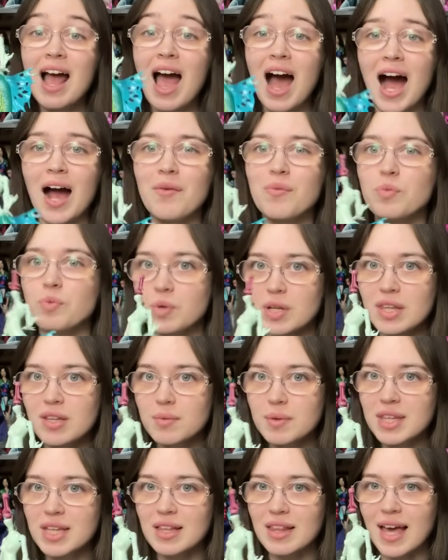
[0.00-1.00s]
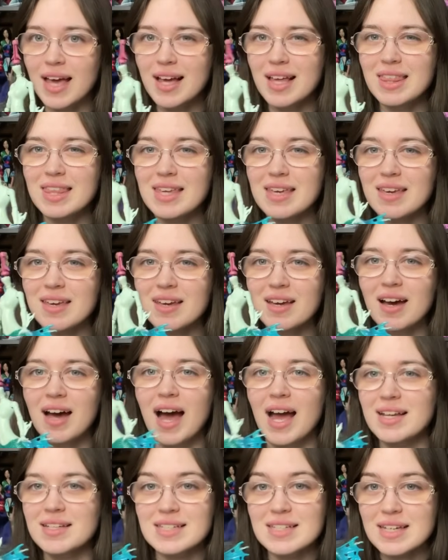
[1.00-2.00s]
I really, really like the
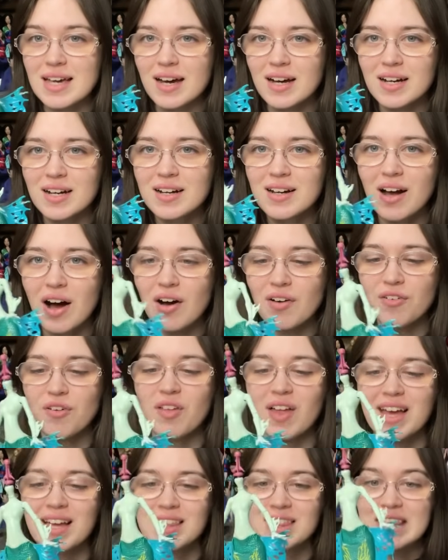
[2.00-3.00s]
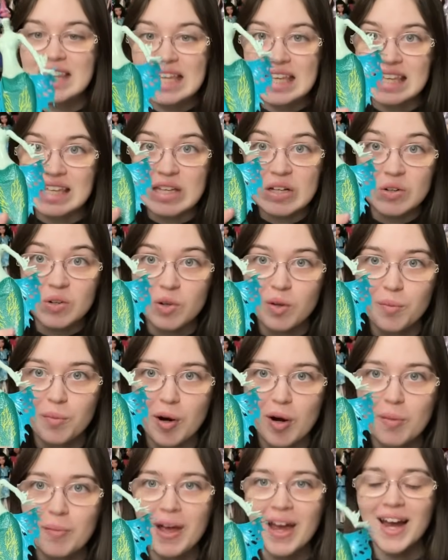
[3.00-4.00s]
idea of like the eel
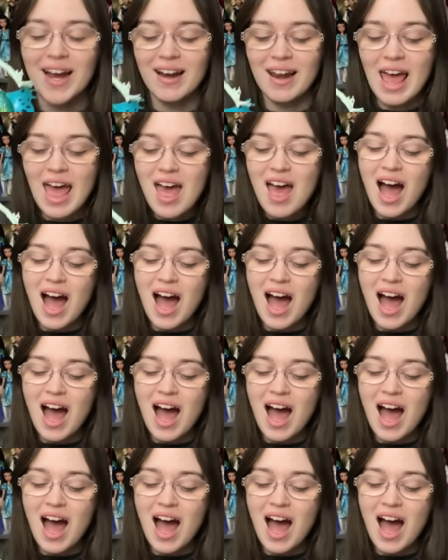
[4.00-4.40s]
mermaid.